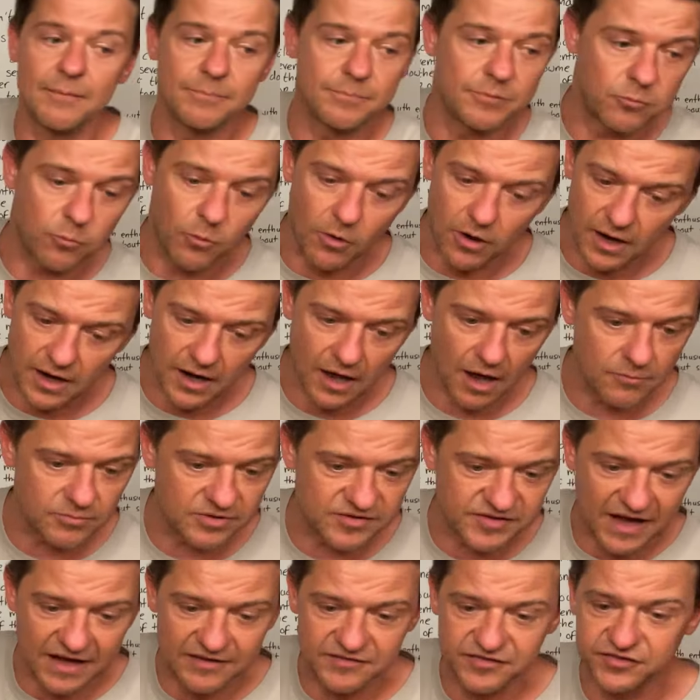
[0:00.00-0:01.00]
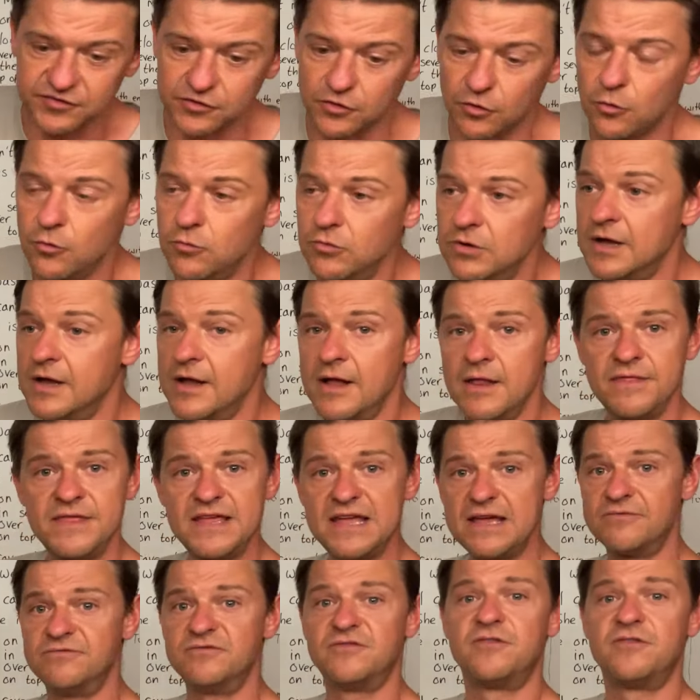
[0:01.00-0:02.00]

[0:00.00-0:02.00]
up, while I was at school, the